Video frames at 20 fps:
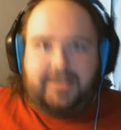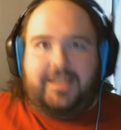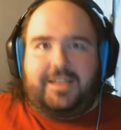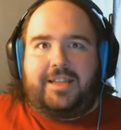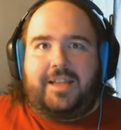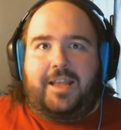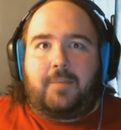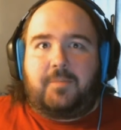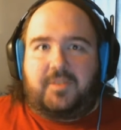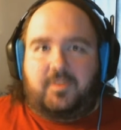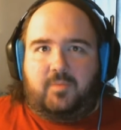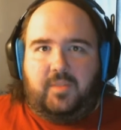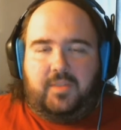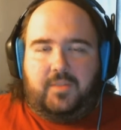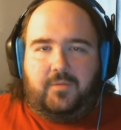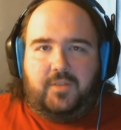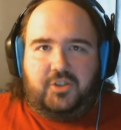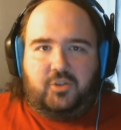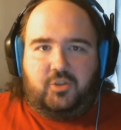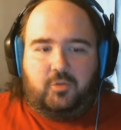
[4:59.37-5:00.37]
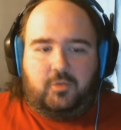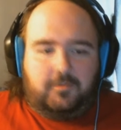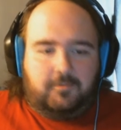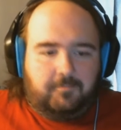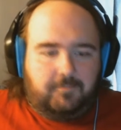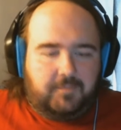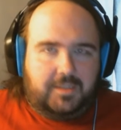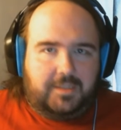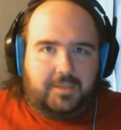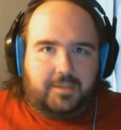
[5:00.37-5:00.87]
it helps with the visual
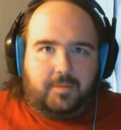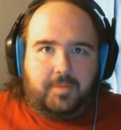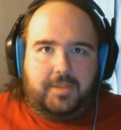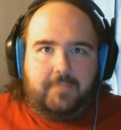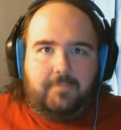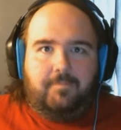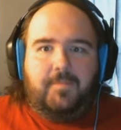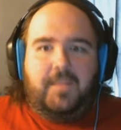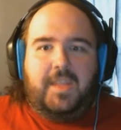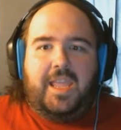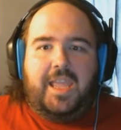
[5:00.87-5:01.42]
a little bit.